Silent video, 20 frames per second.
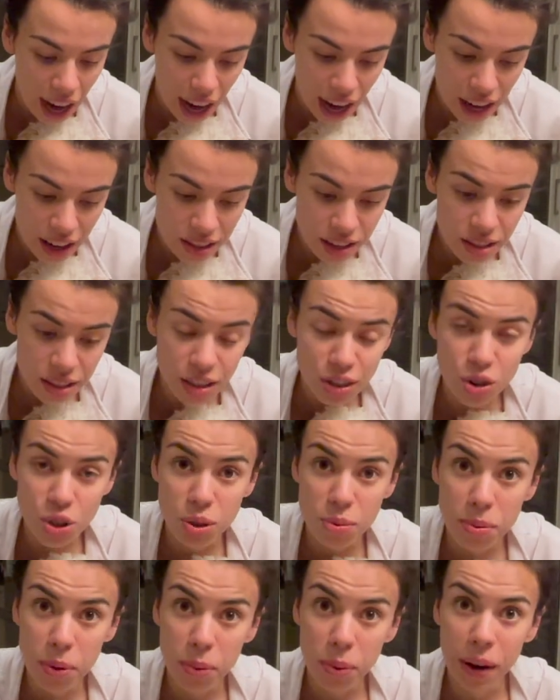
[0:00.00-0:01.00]
And it
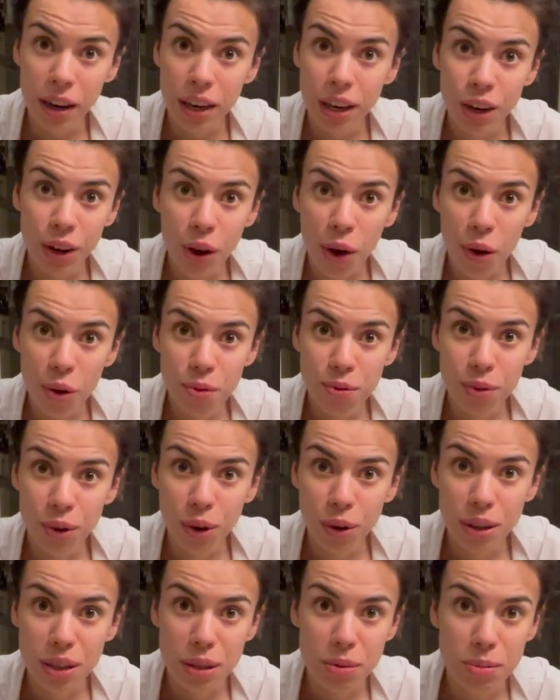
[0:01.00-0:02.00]
should be ready to go
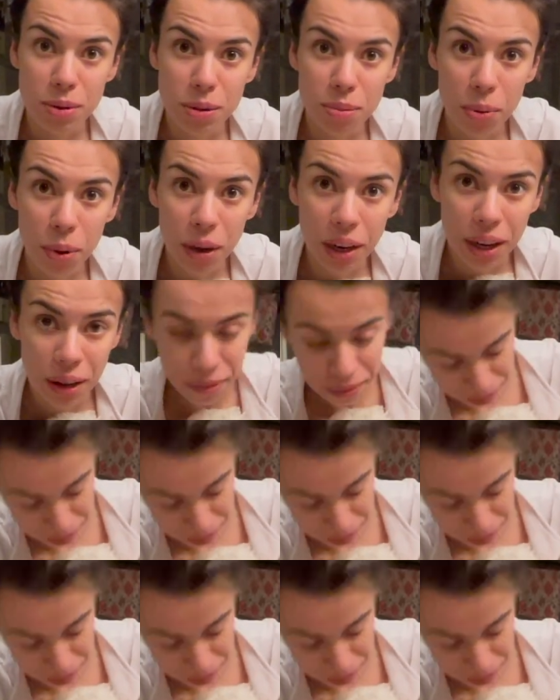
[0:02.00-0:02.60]
for Christmas morning.